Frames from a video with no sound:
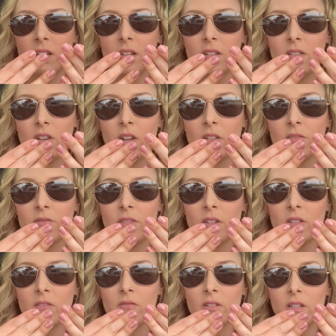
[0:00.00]
I don't know if you
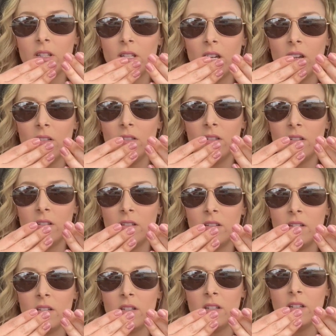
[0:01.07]
can really tell.
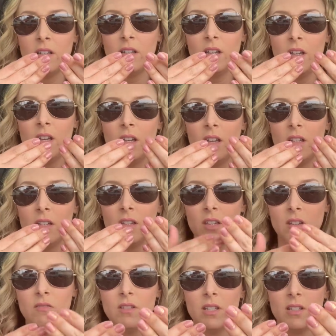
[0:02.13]
You
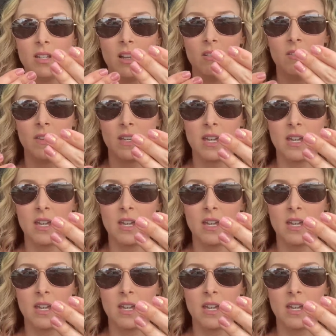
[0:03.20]
can't really tell on the